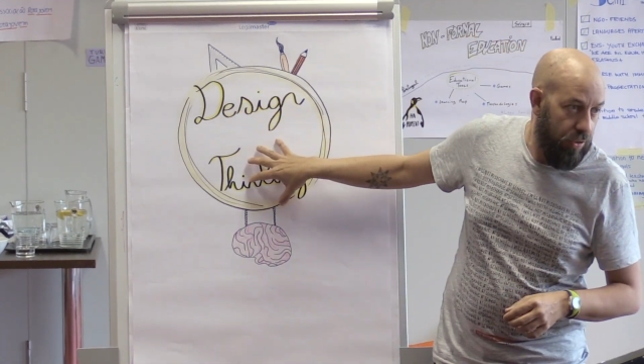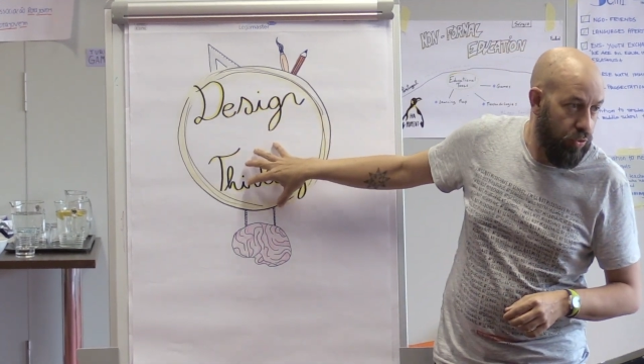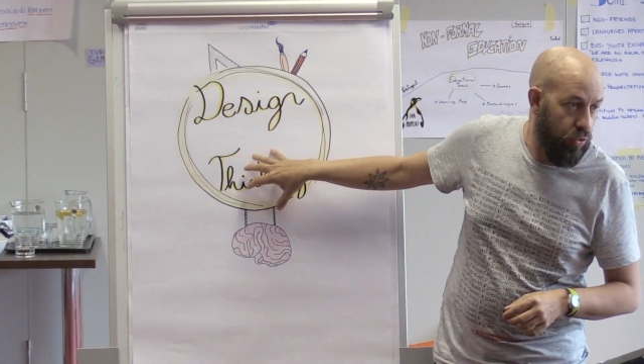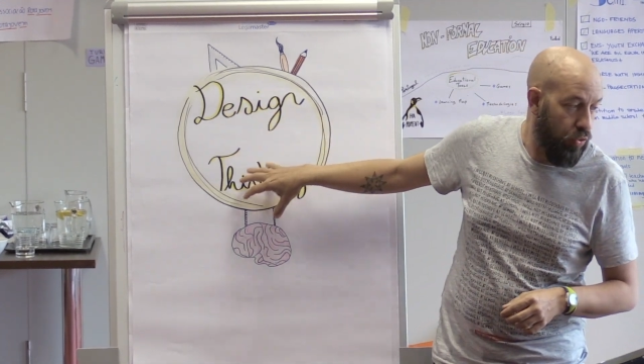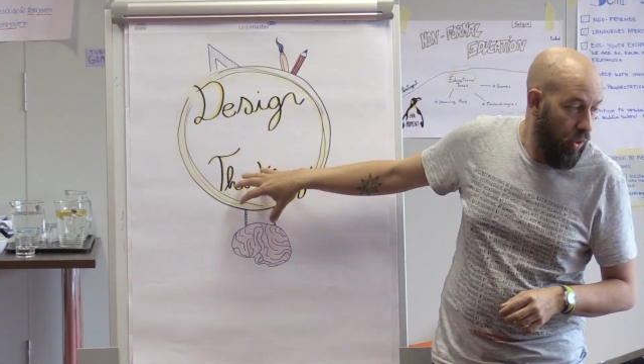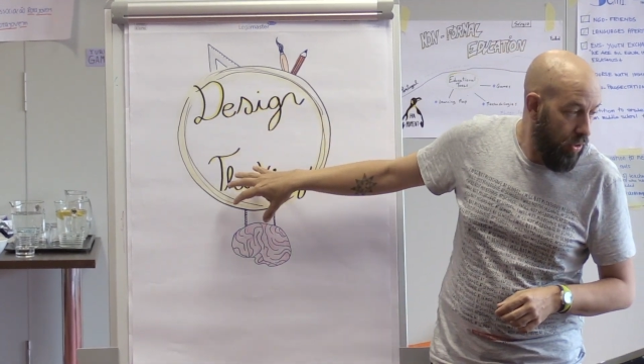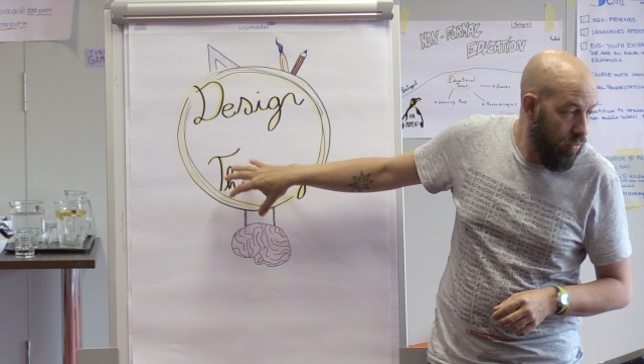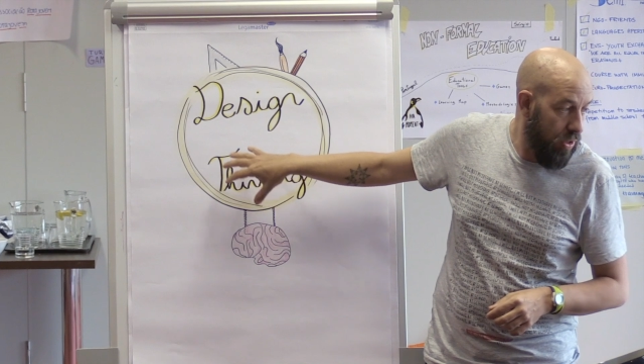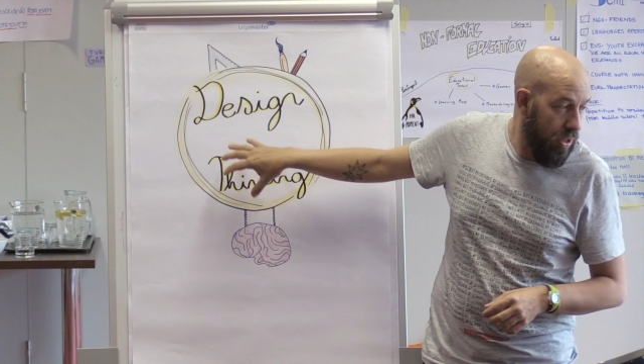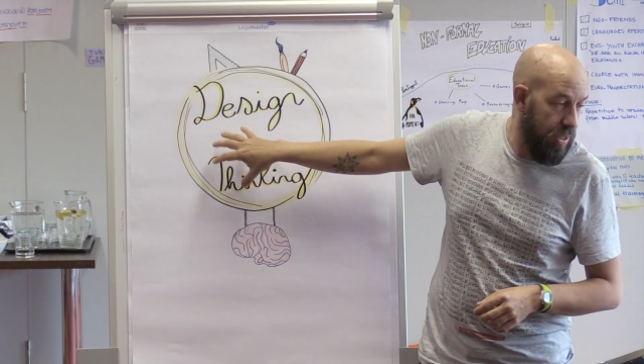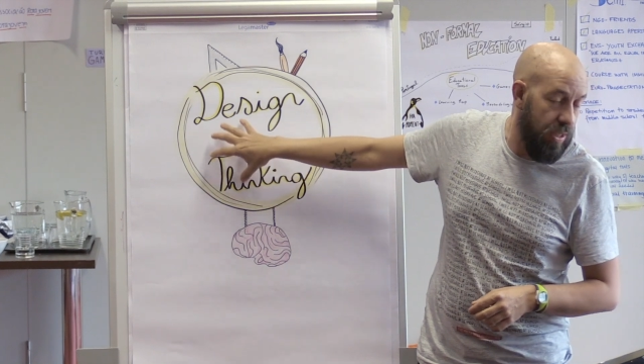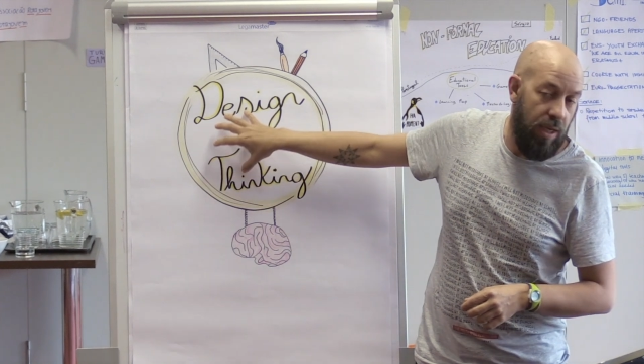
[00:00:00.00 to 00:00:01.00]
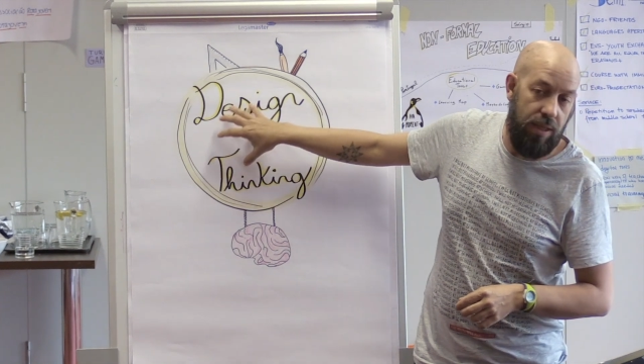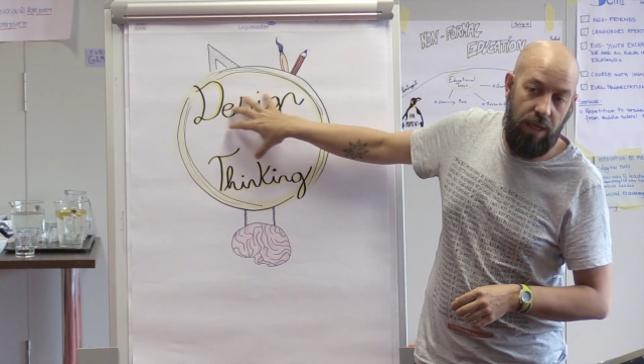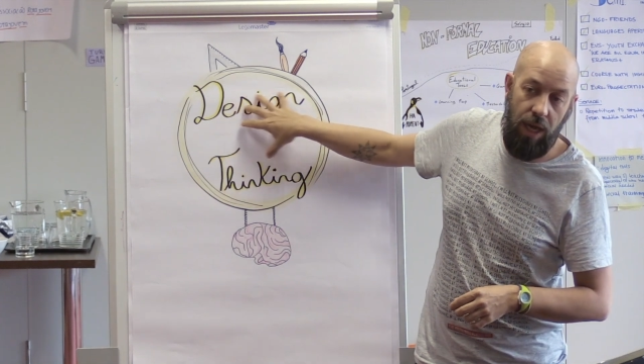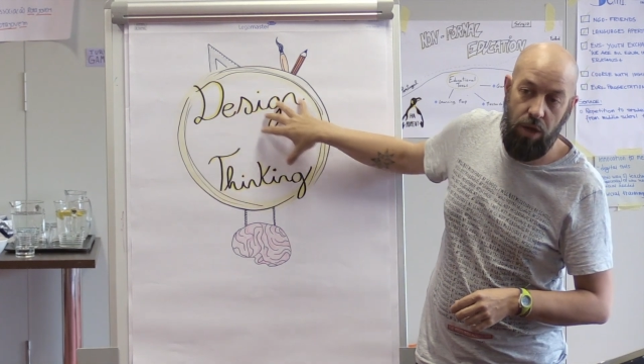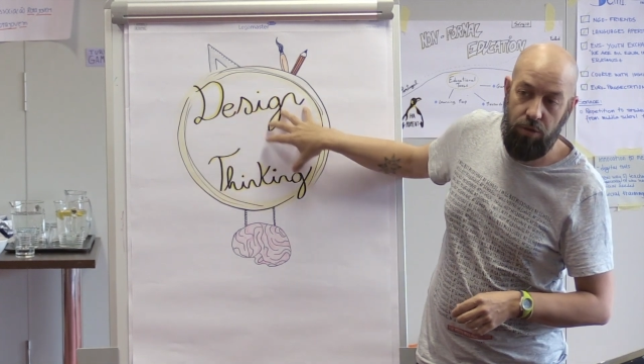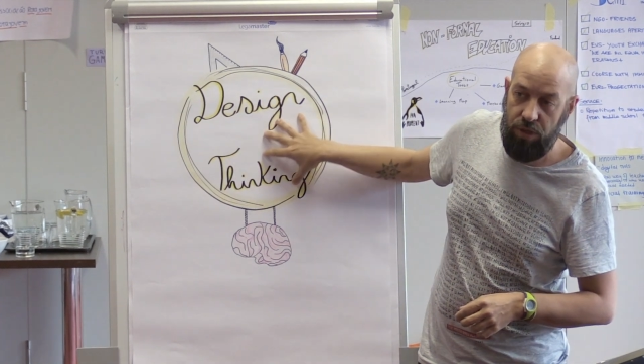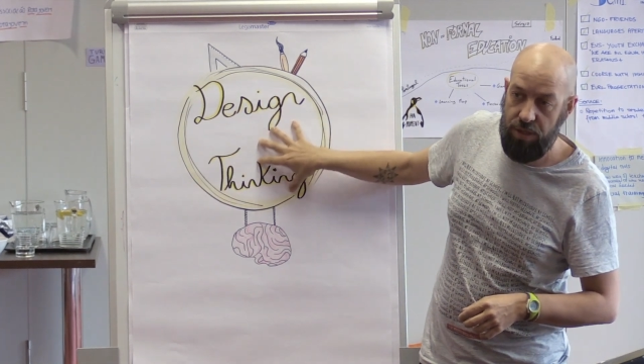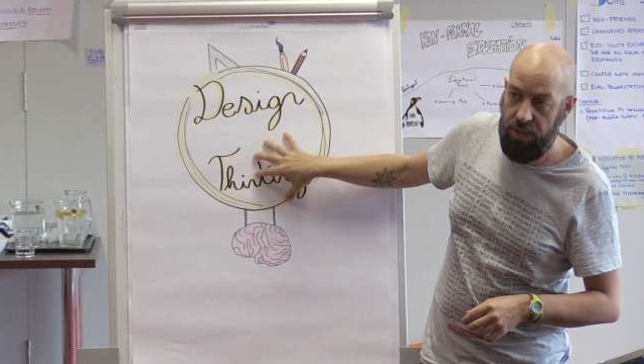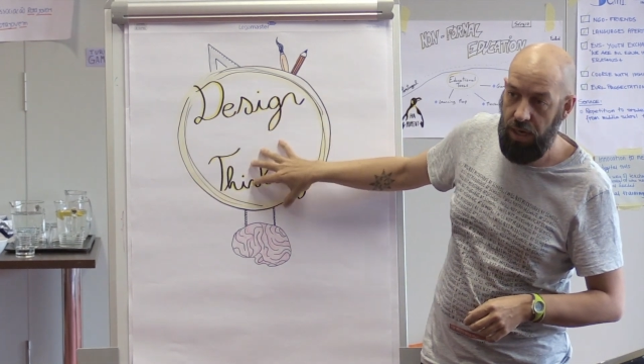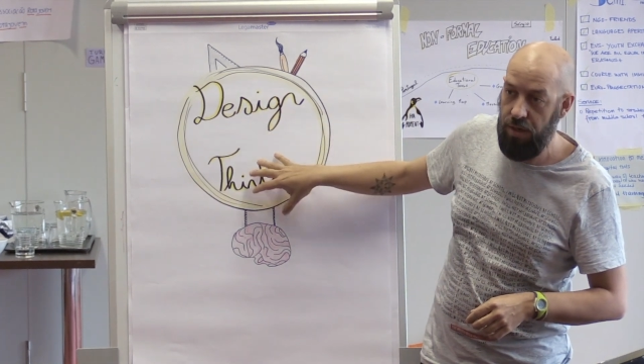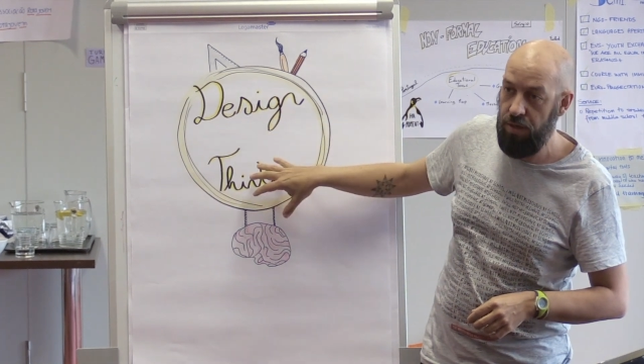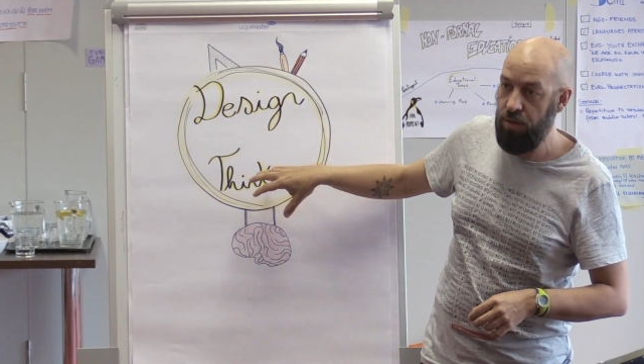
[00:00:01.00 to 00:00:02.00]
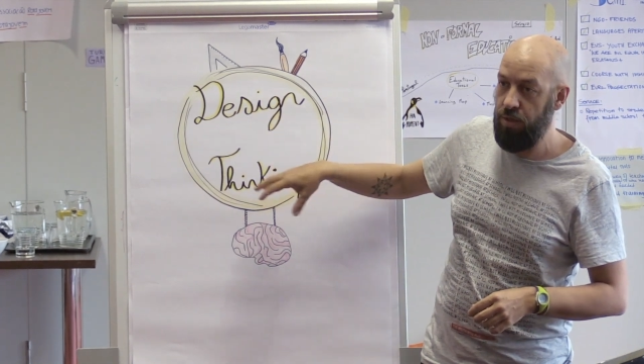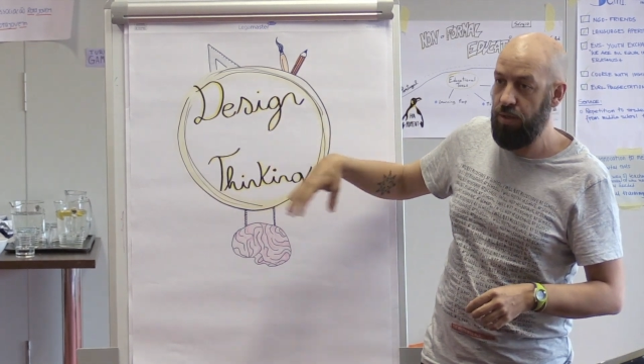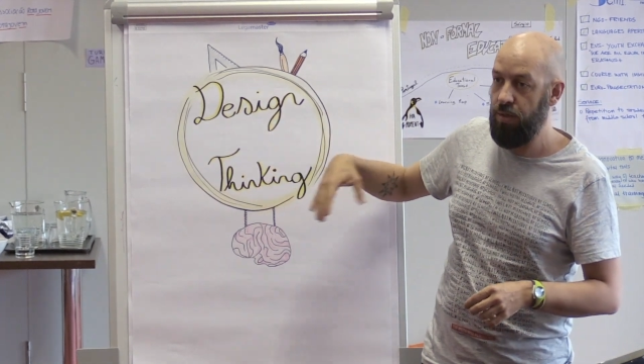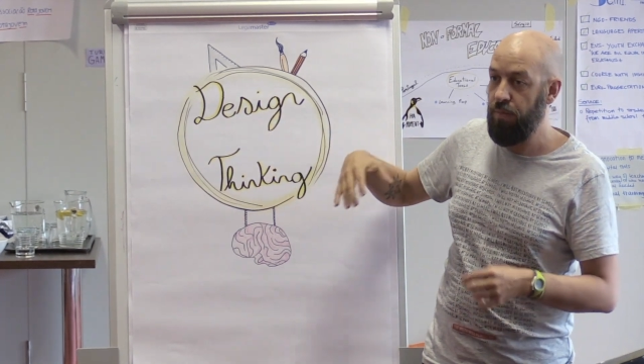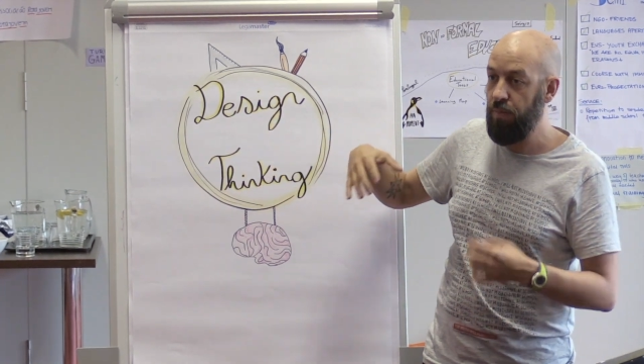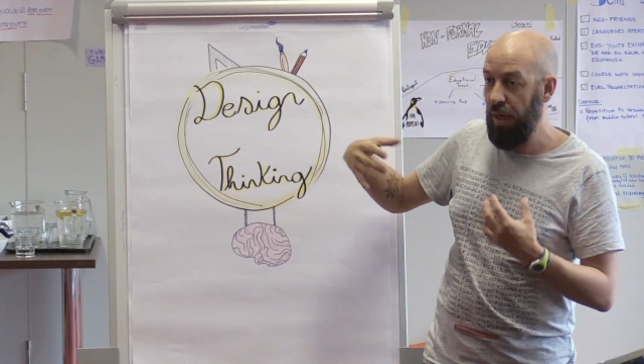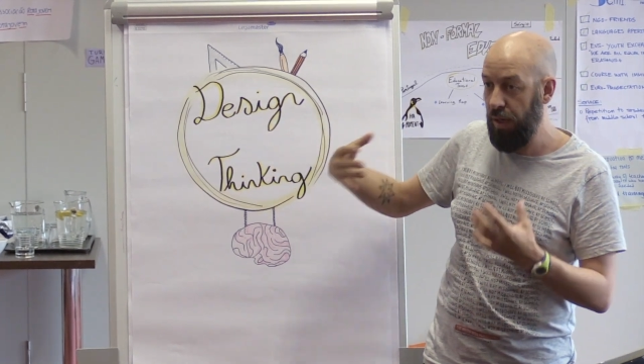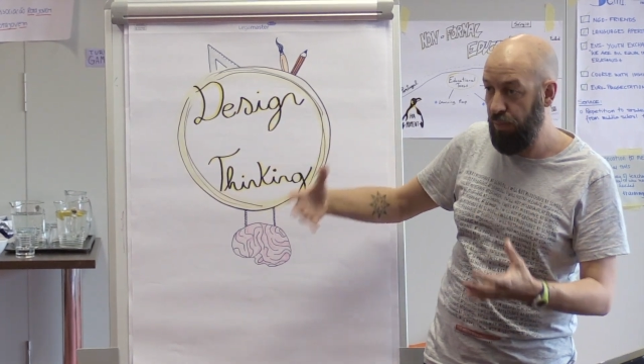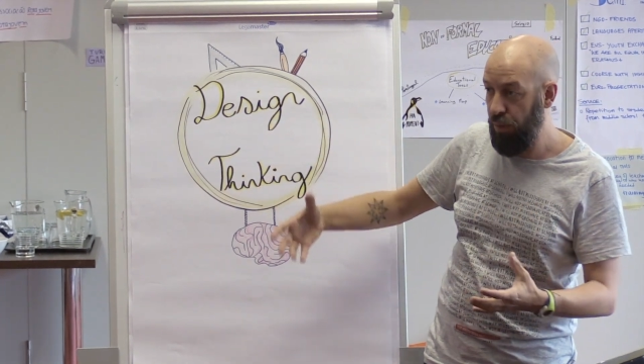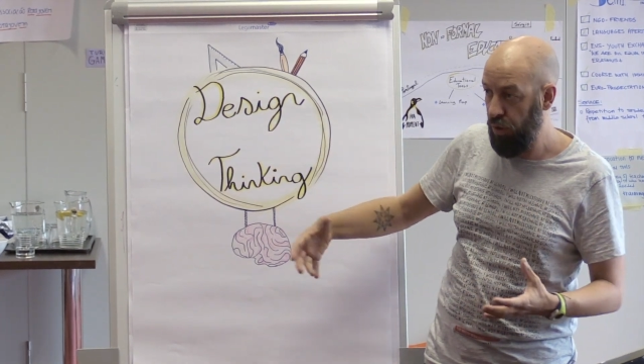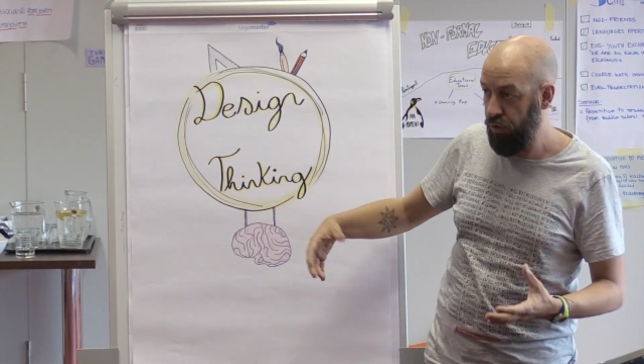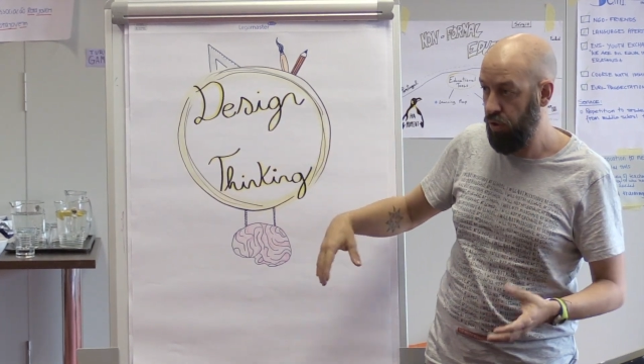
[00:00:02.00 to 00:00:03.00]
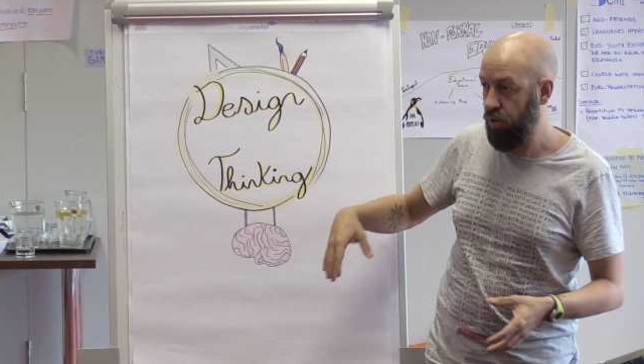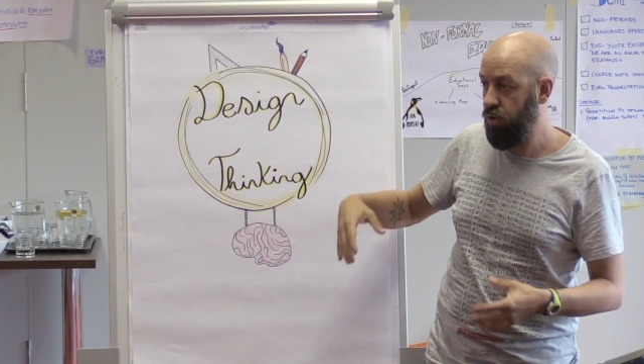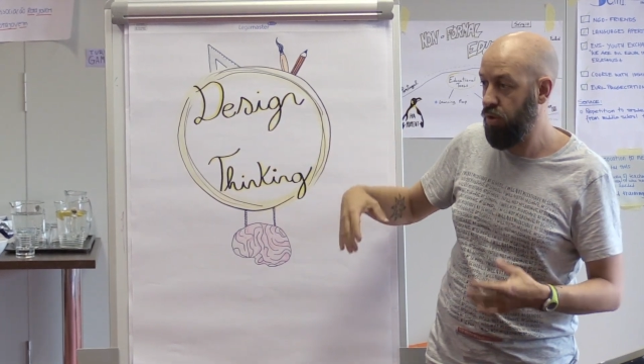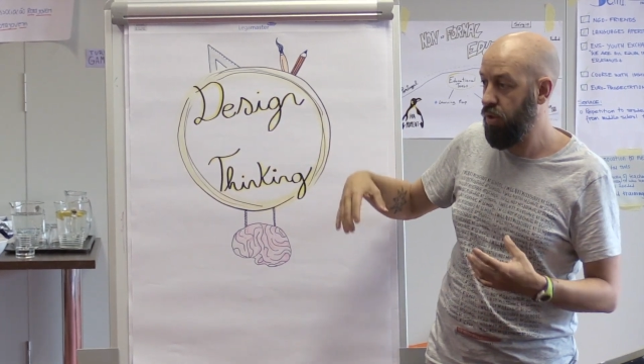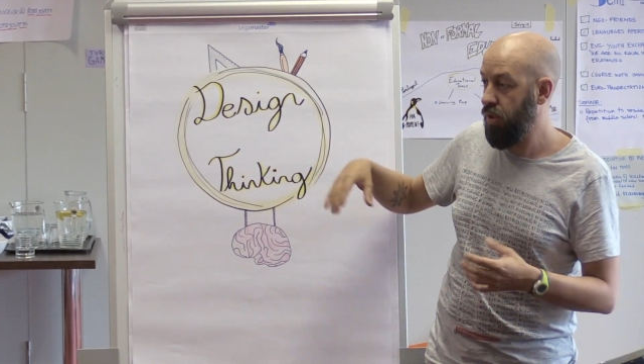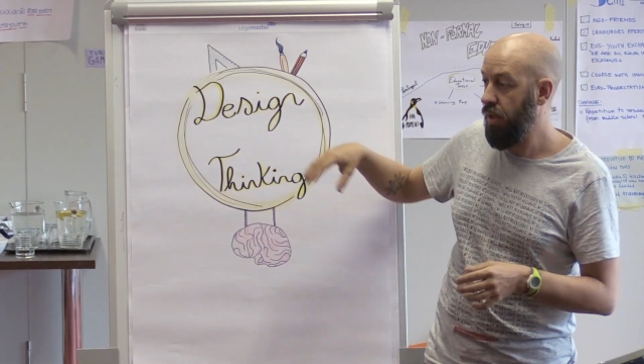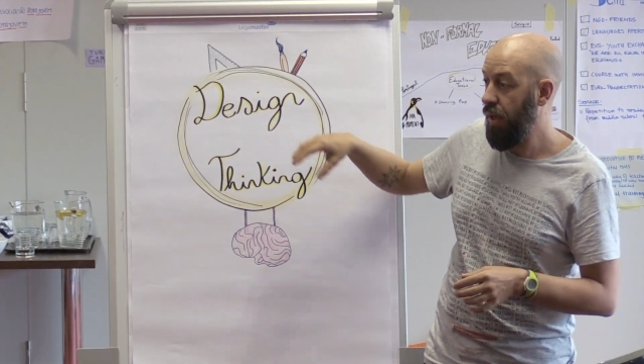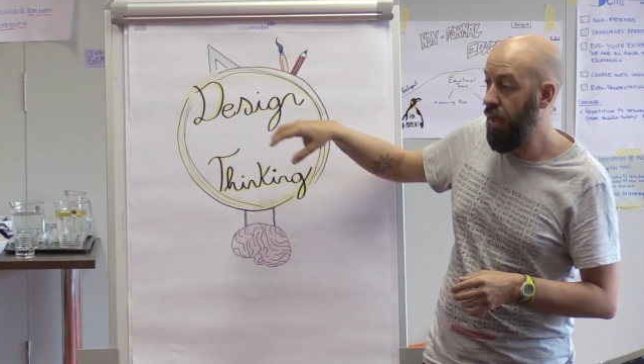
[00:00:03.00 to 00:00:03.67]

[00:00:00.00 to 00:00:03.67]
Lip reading: to try to understand how designers make products